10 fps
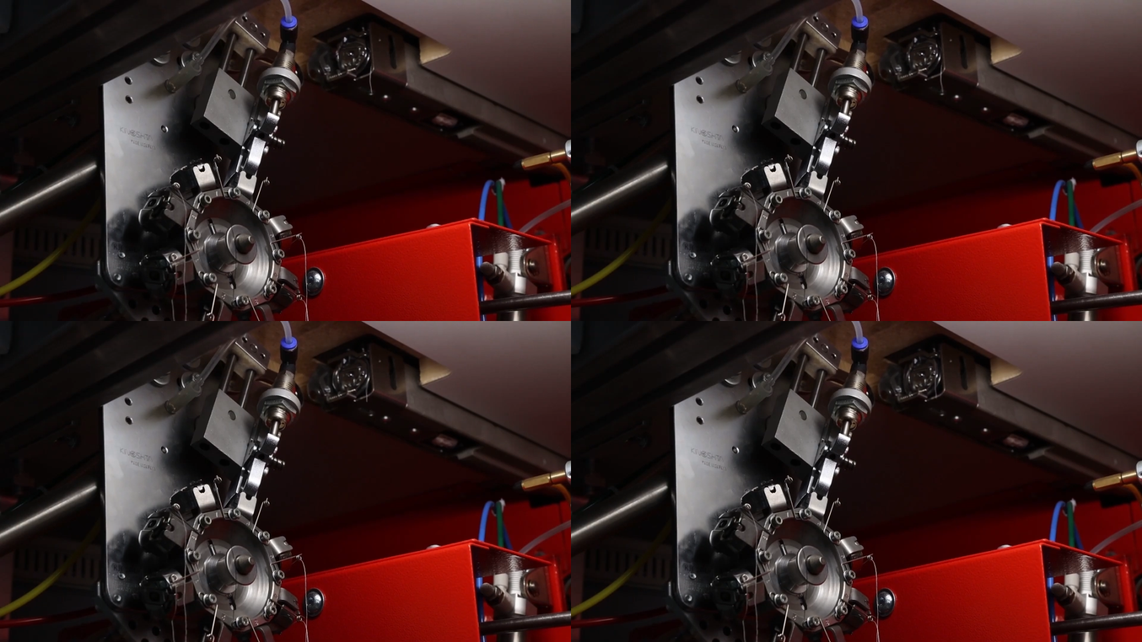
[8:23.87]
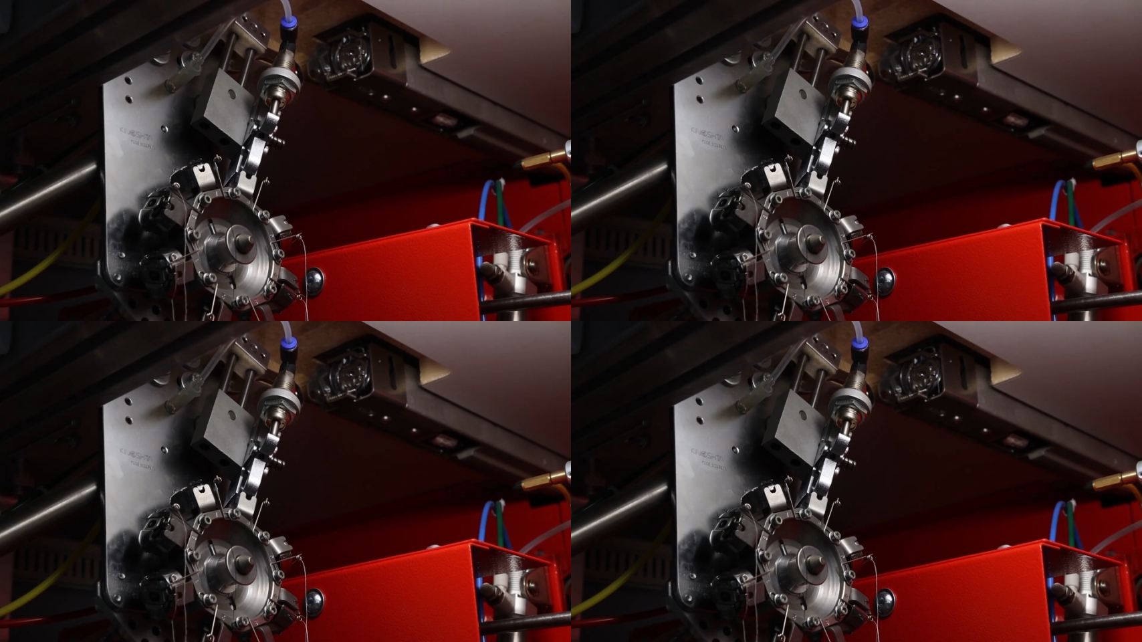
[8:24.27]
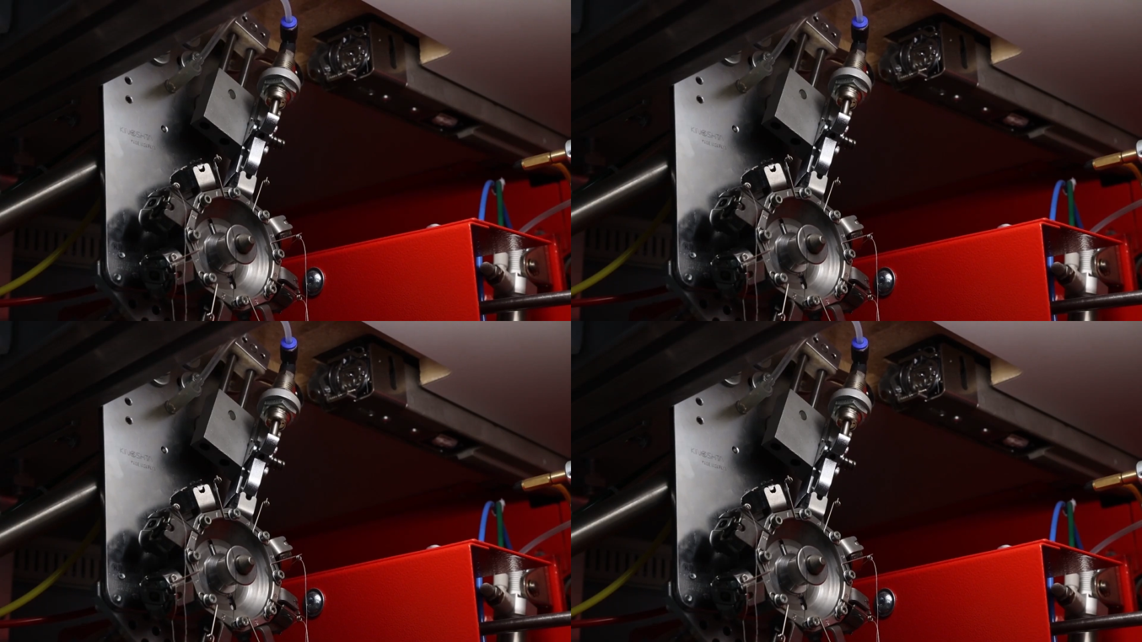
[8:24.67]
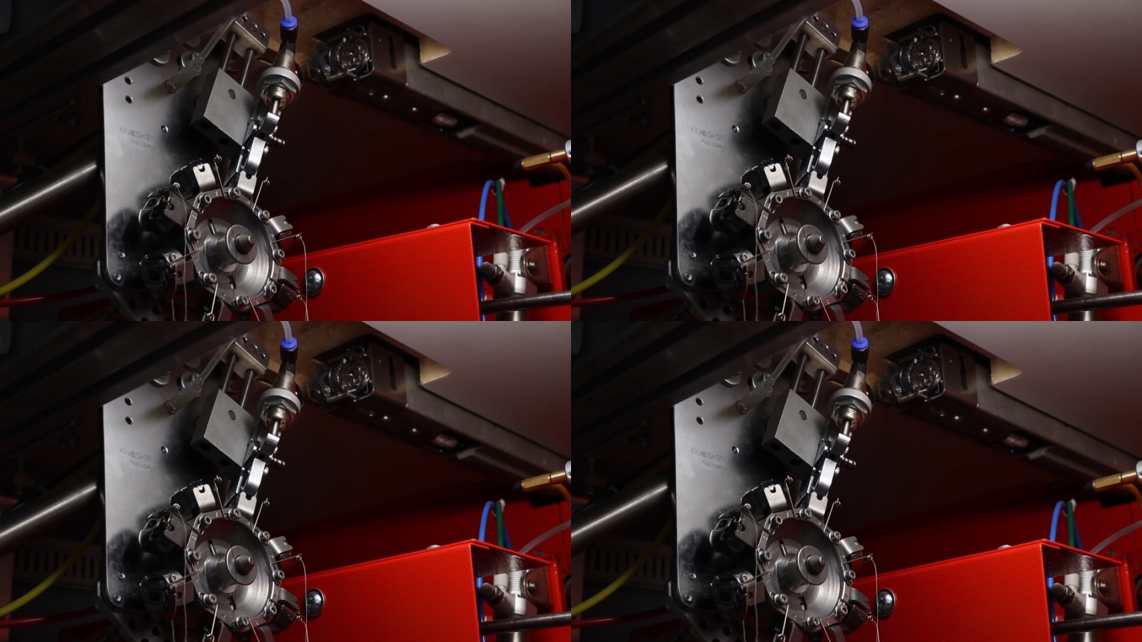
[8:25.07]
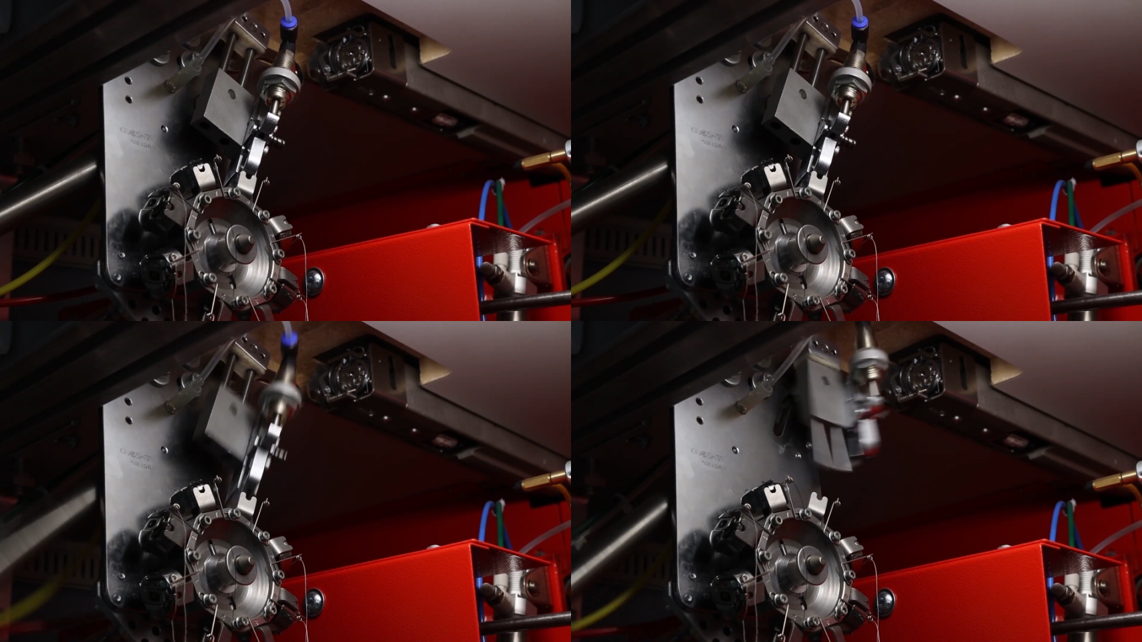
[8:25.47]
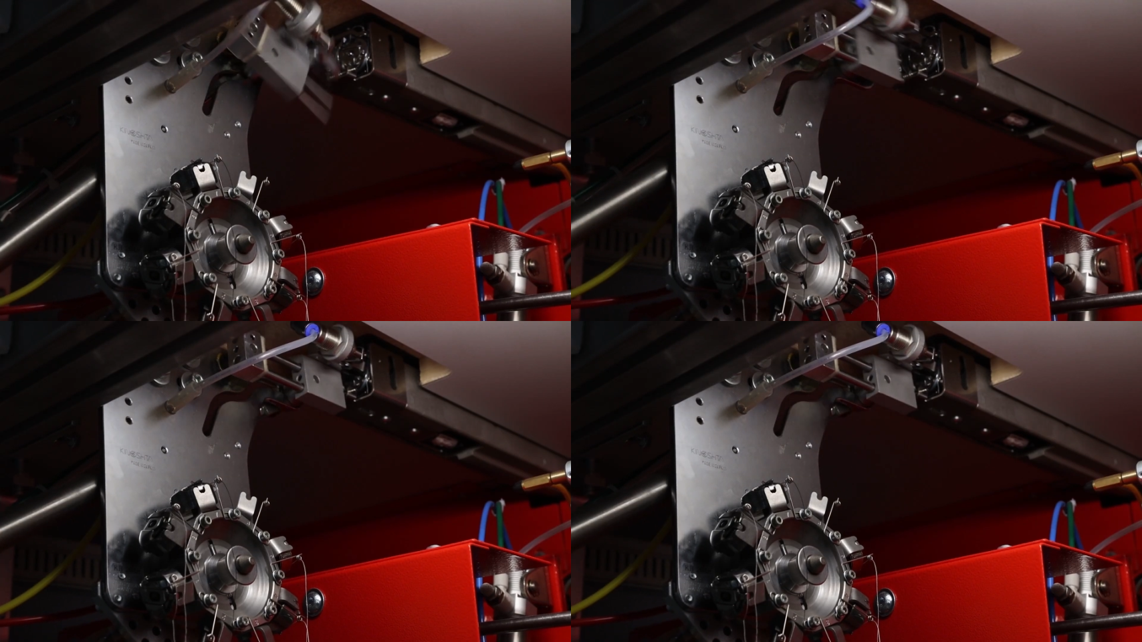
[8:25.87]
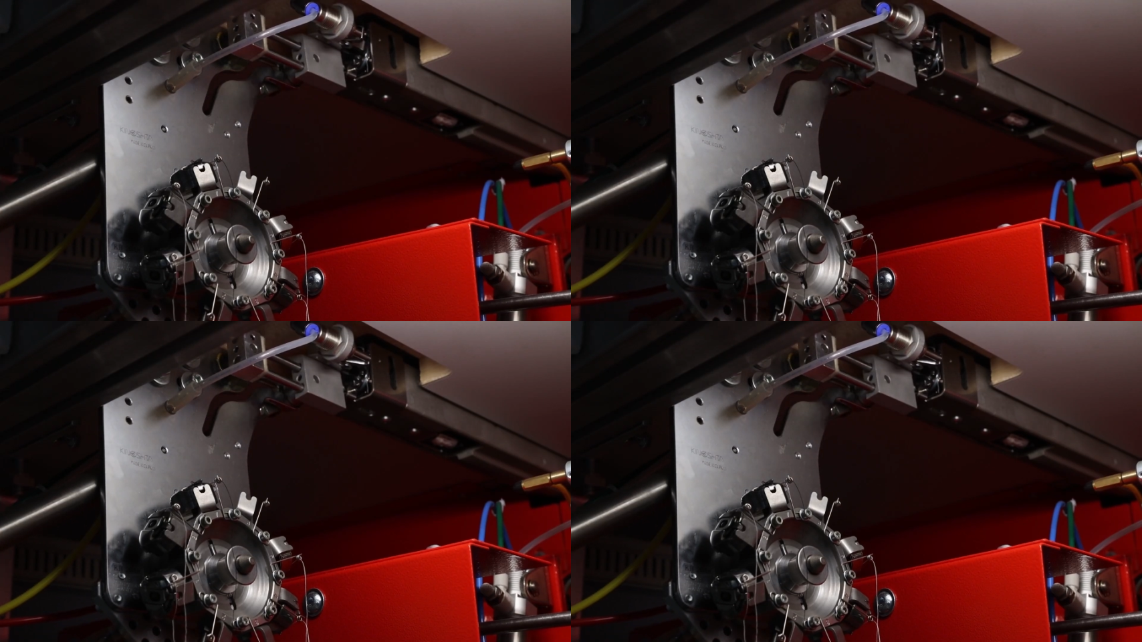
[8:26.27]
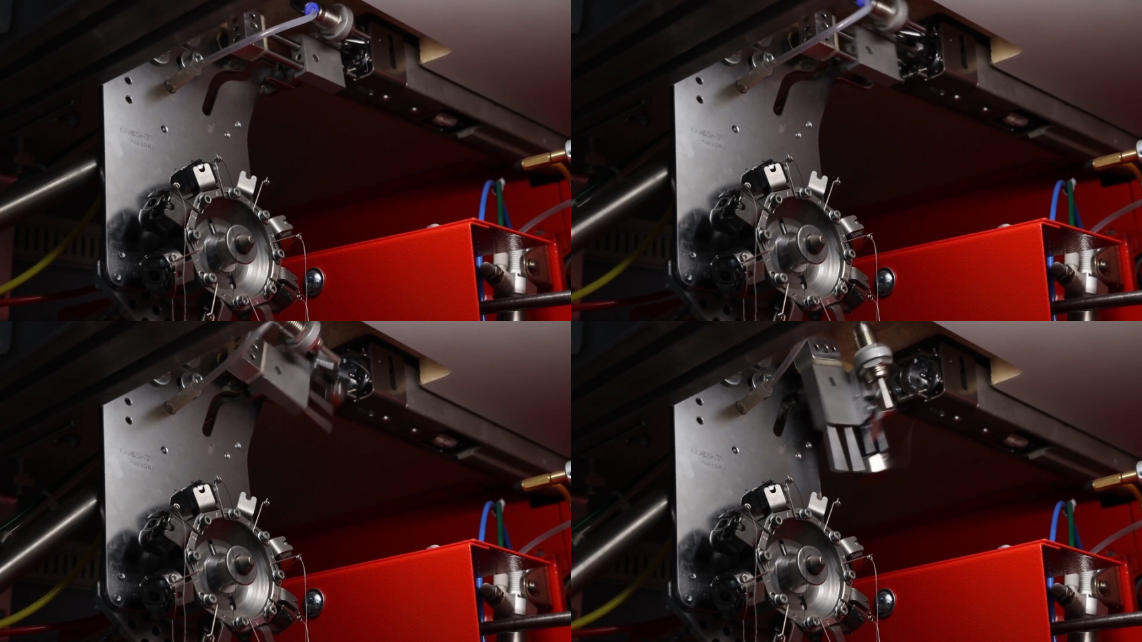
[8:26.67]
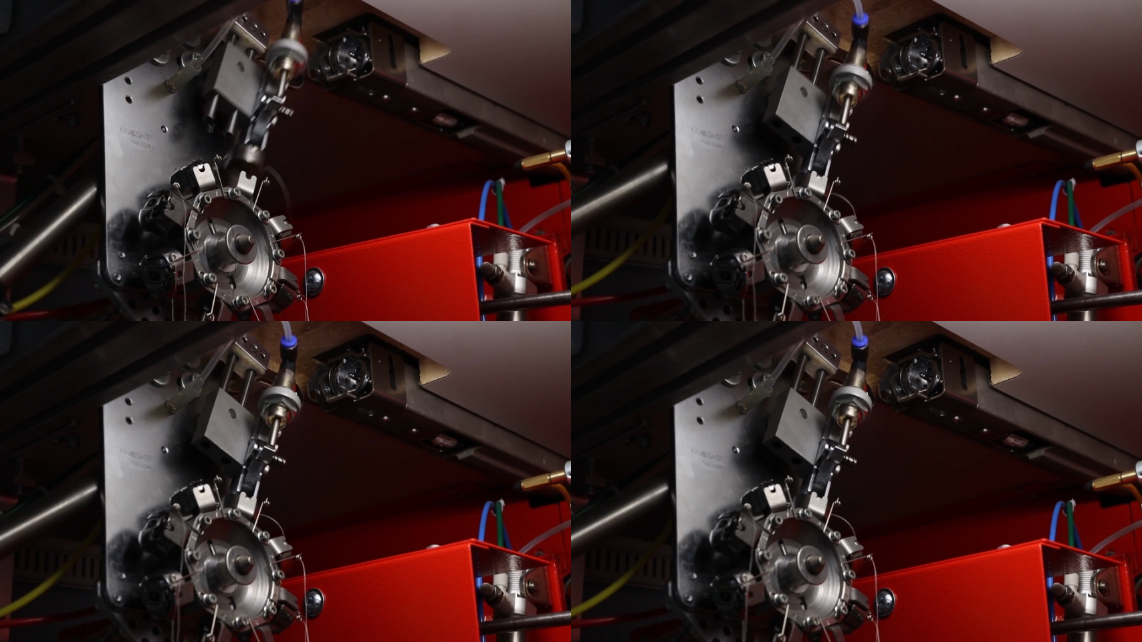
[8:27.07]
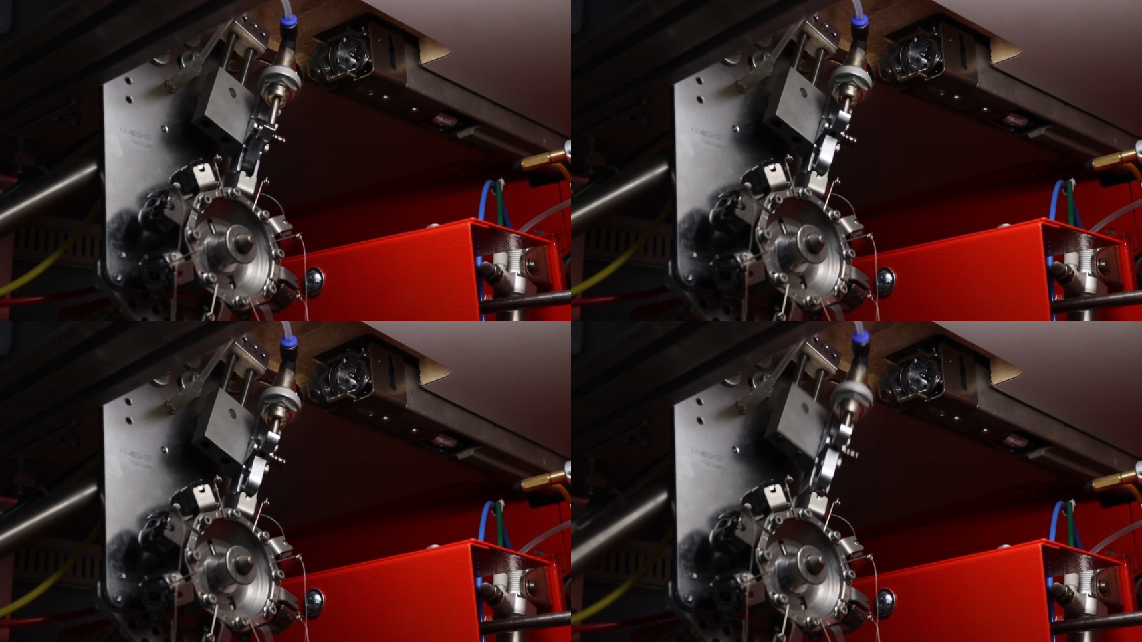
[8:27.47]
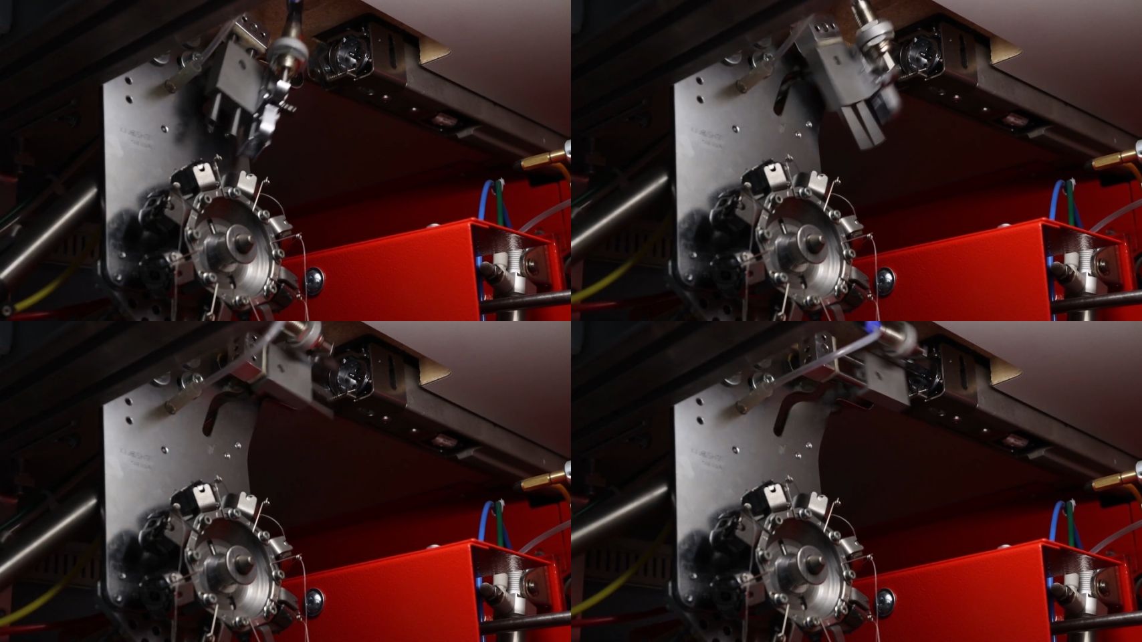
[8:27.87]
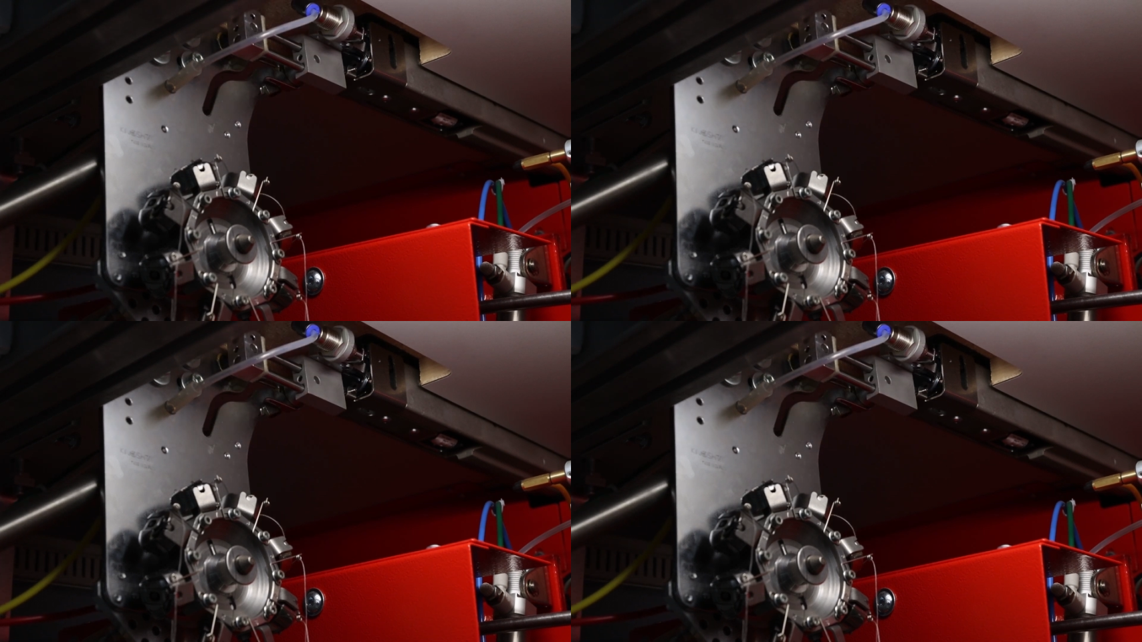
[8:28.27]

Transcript: Nobody's mouth can be seen.